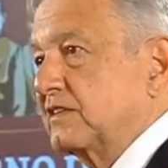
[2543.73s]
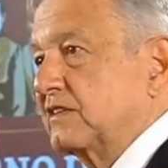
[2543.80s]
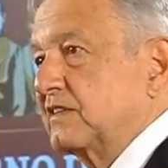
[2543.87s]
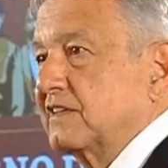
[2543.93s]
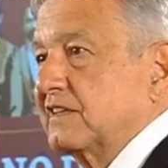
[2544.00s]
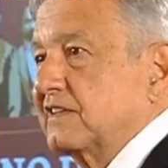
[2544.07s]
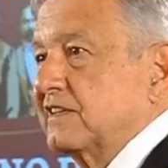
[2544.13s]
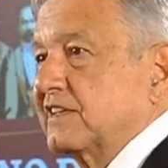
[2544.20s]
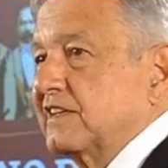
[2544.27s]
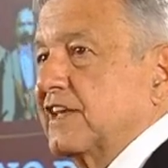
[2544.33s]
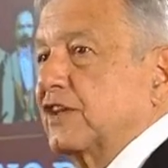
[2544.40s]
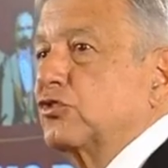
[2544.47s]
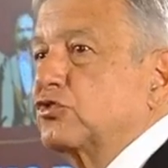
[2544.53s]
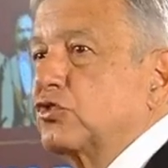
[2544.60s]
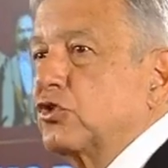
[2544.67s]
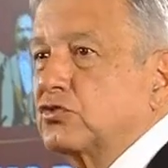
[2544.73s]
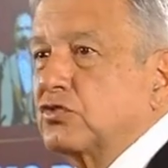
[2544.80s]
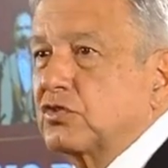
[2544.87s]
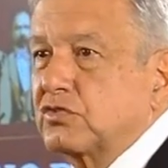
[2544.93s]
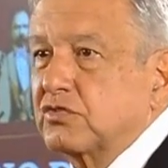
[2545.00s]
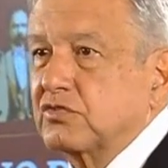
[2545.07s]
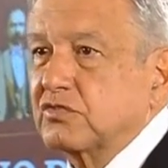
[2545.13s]
for possible buyers,
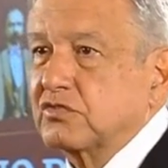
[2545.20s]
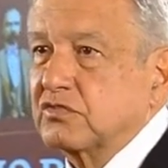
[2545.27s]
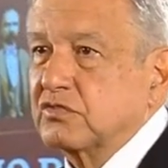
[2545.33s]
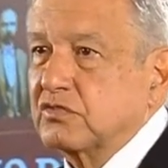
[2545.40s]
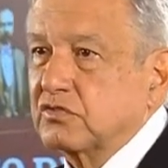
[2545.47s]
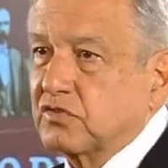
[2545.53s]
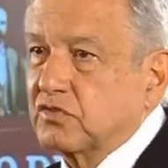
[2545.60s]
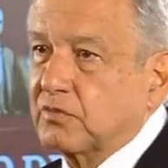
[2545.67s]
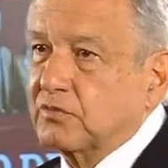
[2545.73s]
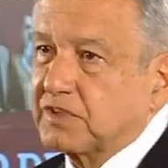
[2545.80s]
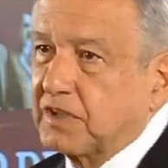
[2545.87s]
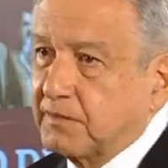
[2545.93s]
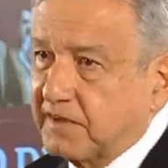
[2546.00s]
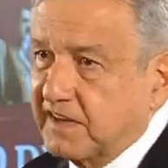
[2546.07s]
that we